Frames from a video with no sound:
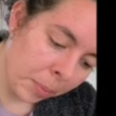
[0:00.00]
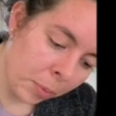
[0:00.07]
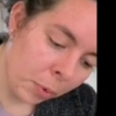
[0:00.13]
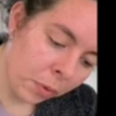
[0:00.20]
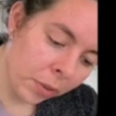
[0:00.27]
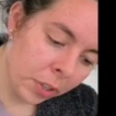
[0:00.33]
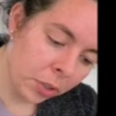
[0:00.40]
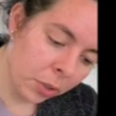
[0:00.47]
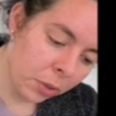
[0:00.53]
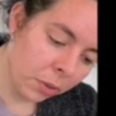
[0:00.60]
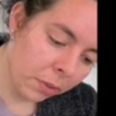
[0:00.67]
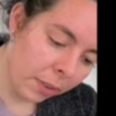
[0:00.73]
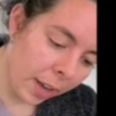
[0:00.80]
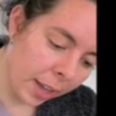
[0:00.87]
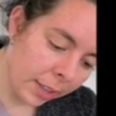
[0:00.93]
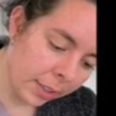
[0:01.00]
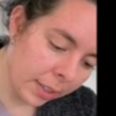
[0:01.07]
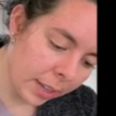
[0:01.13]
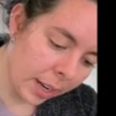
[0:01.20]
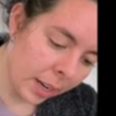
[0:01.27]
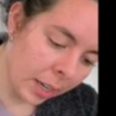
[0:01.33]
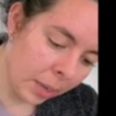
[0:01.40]
moving too fast
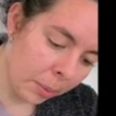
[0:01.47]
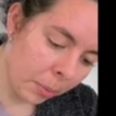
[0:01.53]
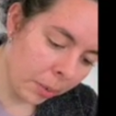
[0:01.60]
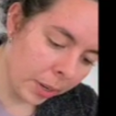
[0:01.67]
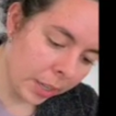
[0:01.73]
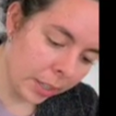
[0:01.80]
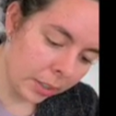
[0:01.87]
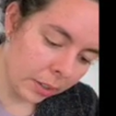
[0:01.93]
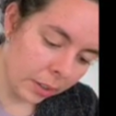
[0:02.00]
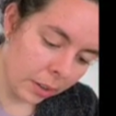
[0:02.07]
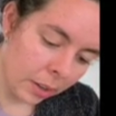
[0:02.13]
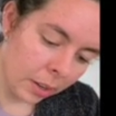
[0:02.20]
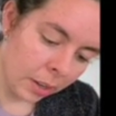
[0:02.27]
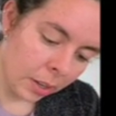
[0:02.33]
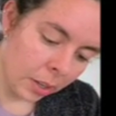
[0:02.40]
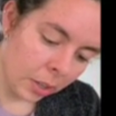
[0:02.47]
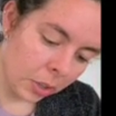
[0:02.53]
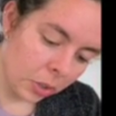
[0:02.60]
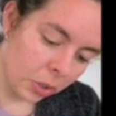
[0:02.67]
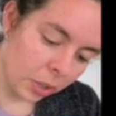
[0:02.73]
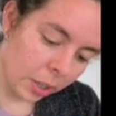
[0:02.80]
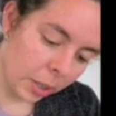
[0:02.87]
at any point,
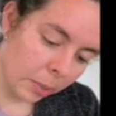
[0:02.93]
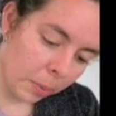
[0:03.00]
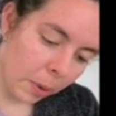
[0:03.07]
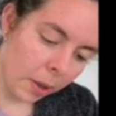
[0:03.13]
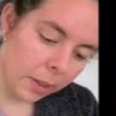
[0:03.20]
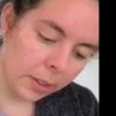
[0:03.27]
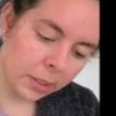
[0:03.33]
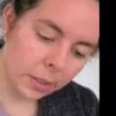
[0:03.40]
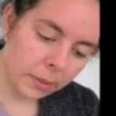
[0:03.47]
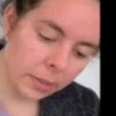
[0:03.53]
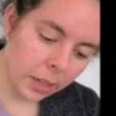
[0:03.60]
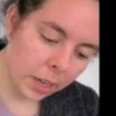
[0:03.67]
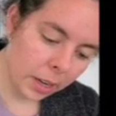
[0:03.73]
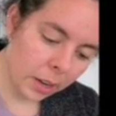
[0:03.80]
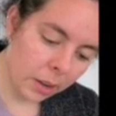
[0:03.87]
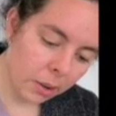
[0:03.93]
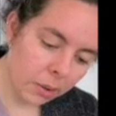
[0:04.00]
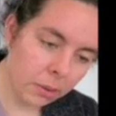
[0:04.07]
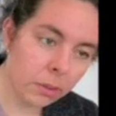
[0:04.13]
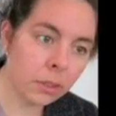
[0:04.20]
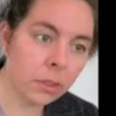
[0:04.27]
just pause the video.